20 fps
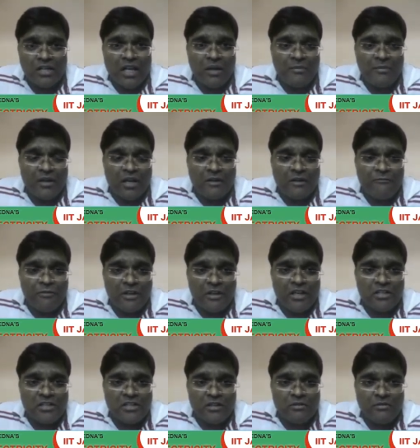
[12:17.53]
or that can be a
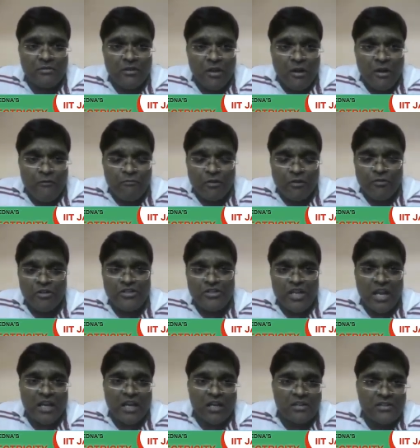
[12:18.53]
configuration
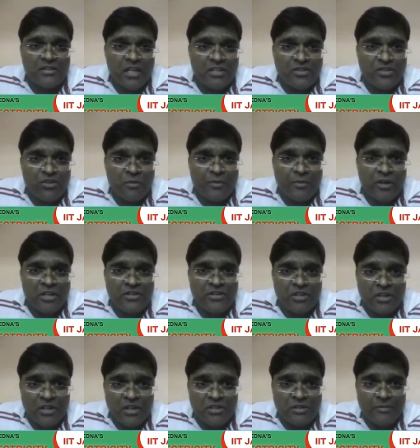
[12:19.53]
for which I can assign zero
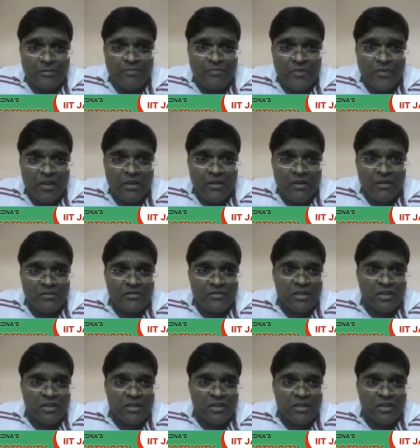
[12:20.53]
potential energy.